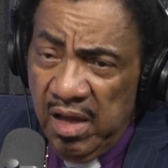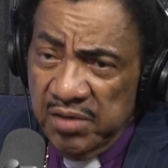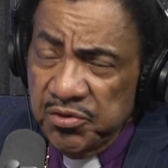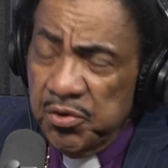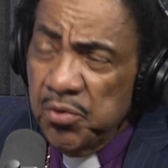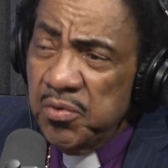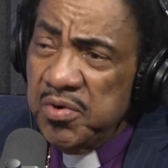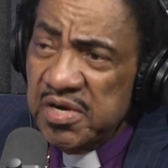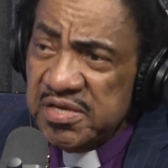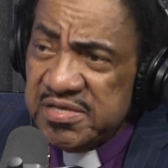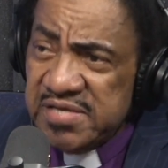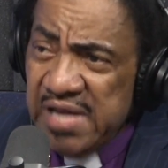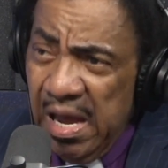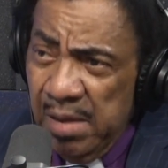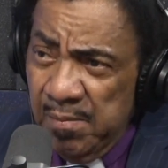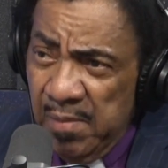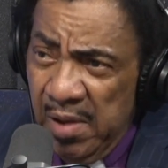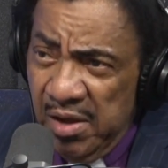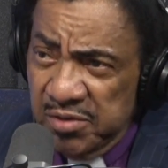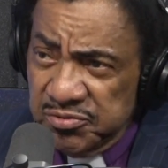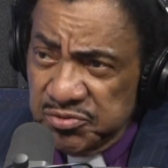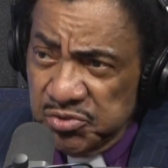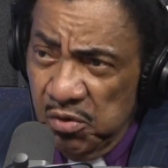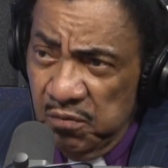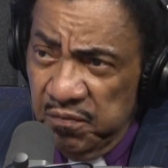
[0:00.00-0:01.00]
during the time
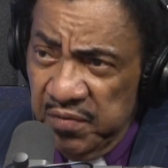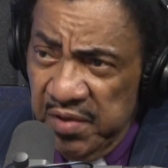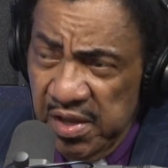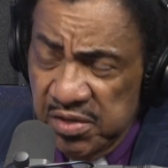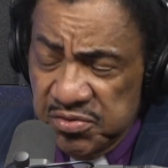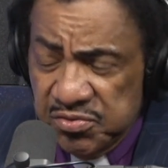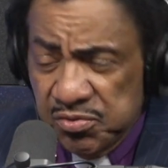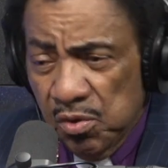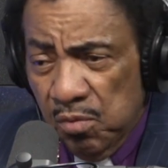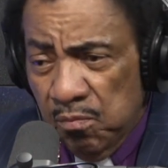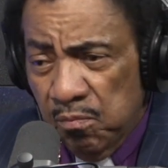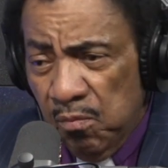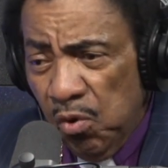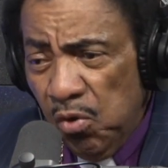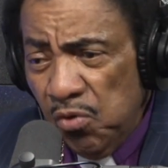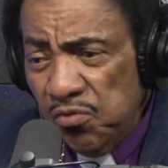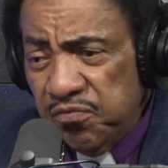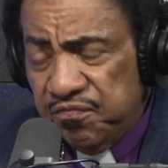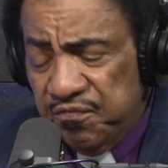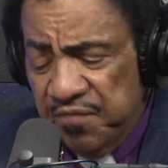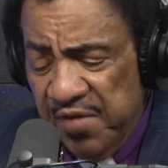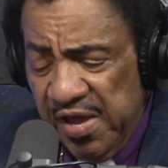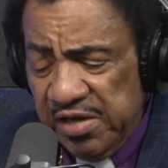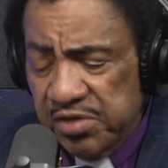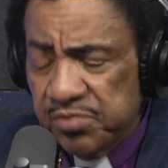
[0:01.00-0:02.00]
I was over there. So
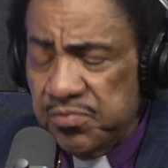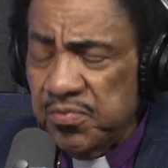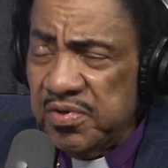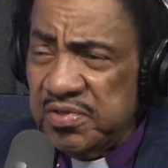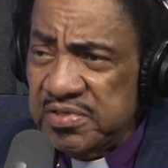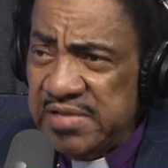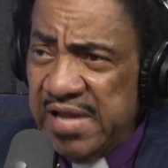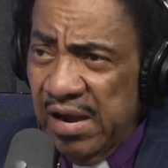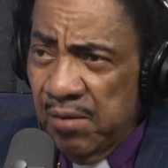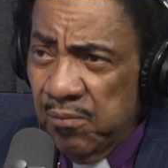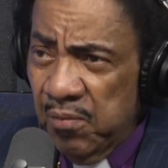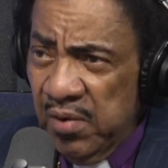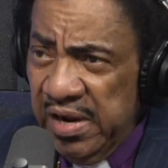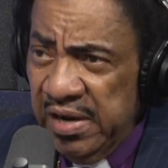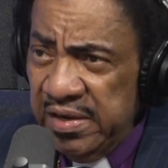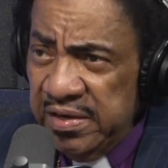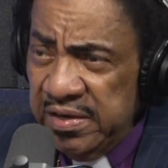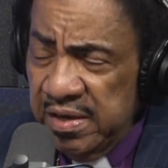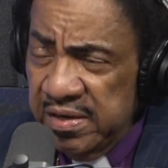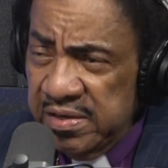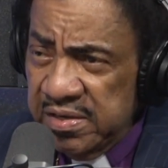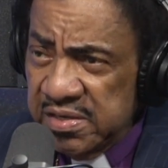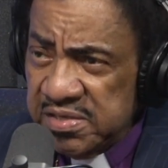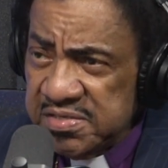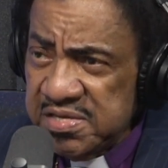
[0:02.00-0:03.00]
most veterans that were in
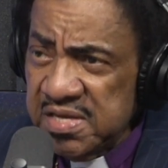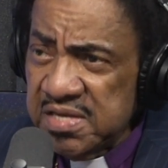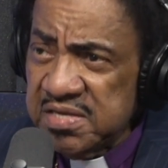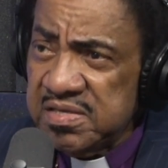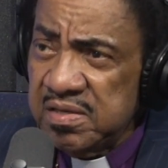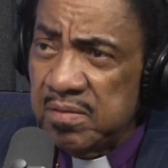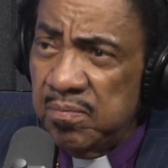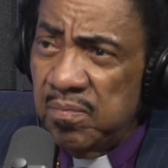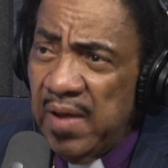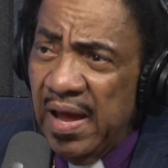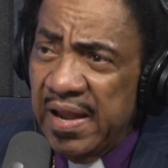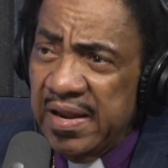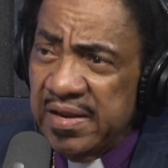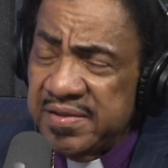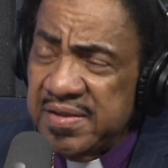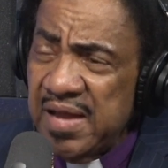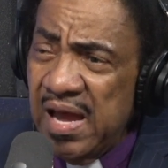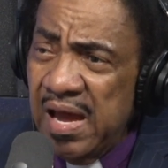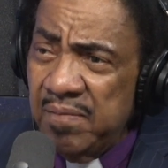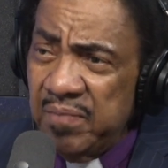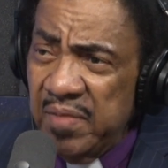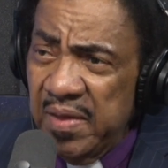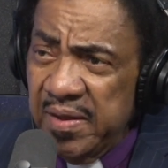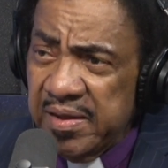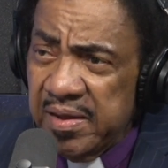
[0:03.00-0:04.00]
there in the 60s, the
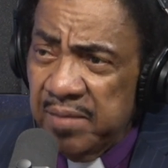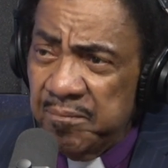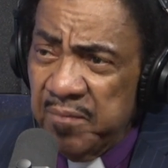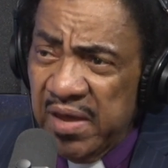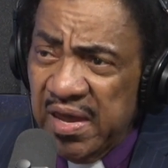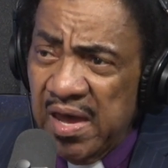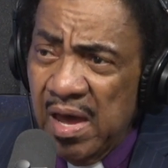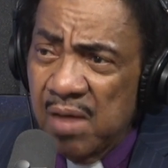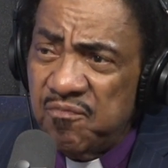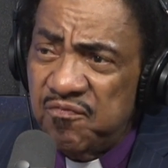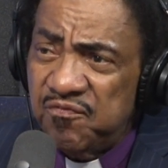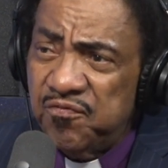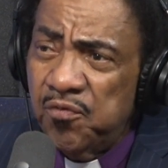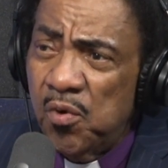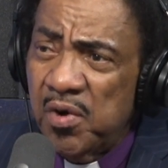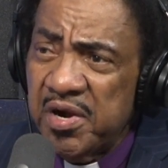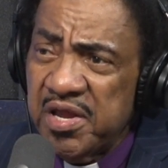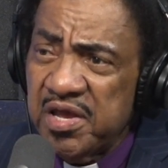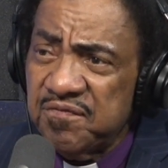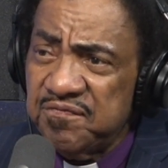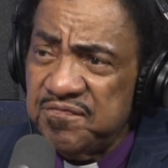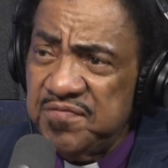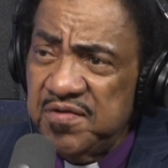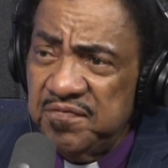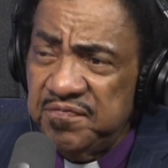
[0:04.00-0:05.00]
time they become
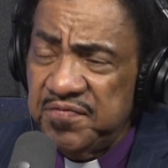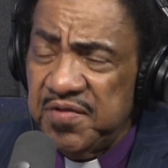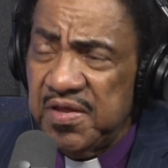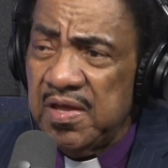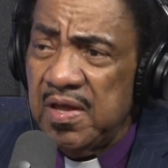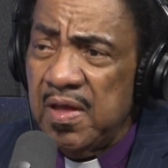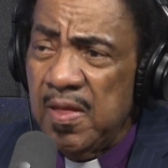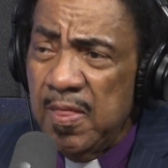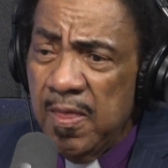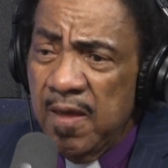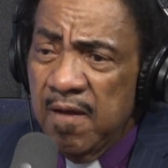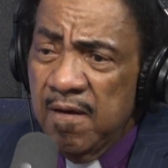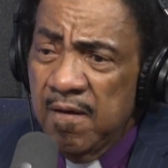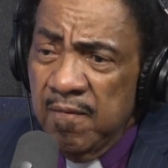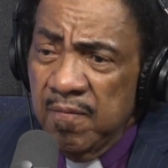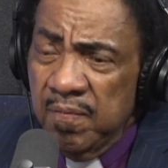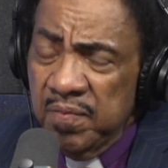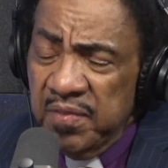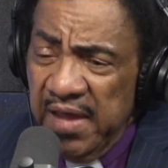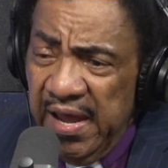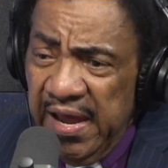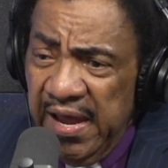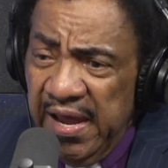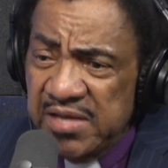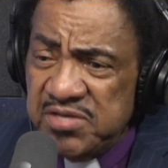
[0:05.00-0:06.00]
40 or 50,
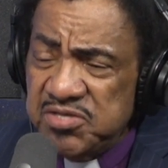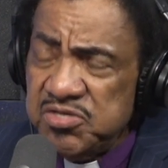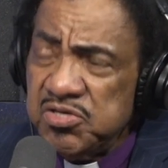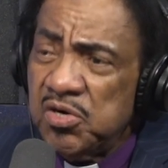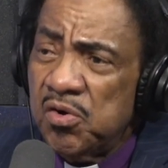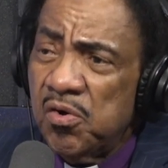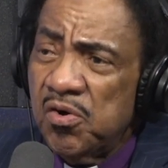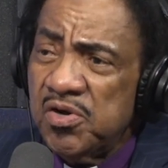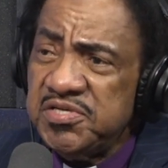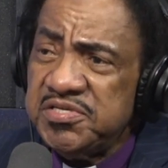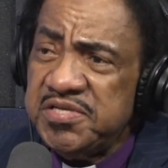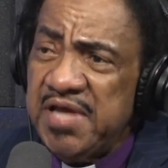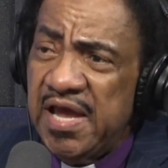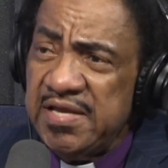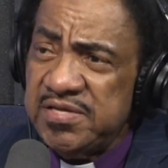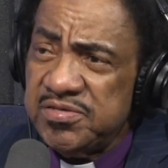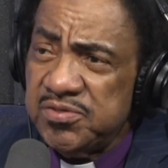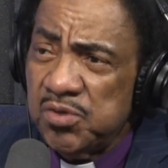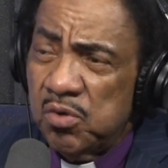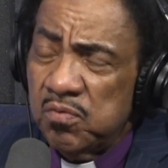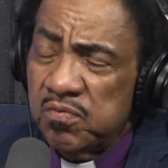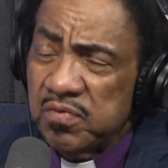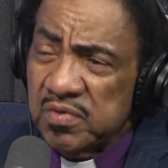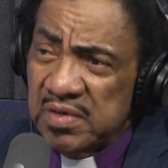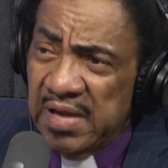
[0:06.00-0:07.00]
the Agent Orange takes
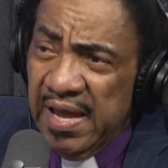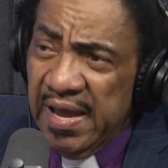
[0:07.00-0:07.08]
over.